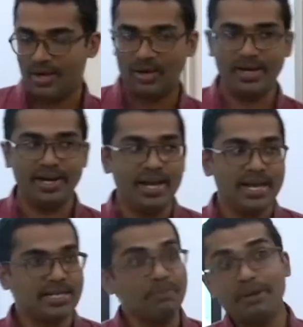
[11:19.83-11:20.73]

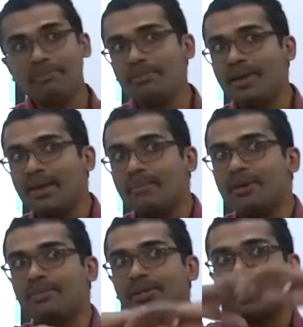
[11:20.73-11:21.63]
Alright, some people may be
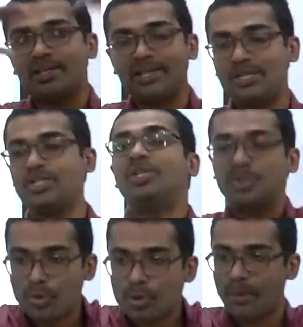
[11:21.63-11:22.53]
able to actually just
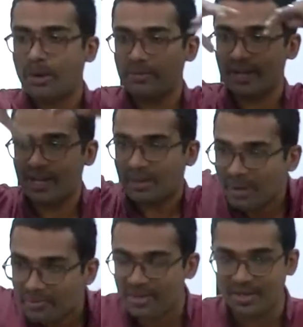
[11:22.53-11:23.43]
zoom out and come
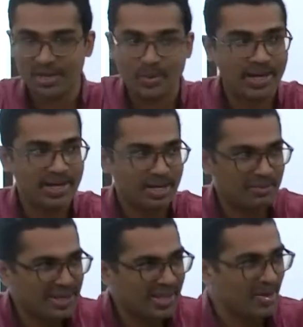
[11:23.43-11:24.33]
up with a new idea,
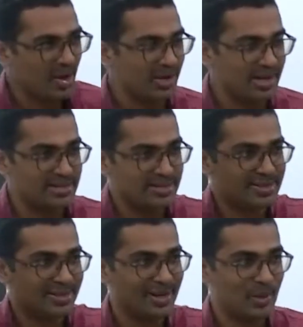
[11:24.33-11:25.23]
but they are not
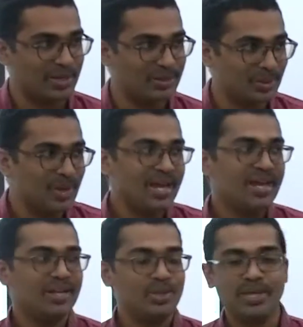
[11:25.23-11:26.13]
necessarily going to
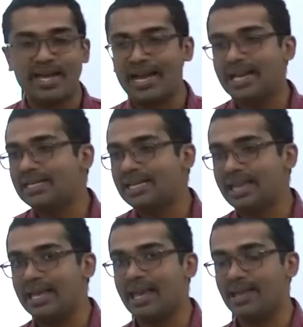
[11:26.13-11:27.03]
do the analytic
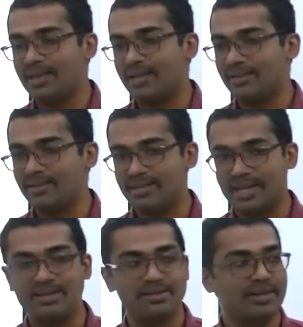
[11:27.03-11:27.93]
thinking that is
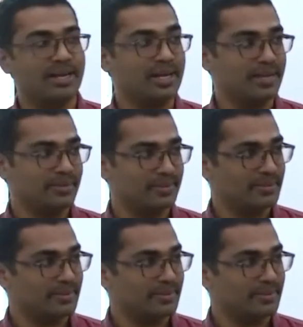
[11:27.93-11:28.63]
necessary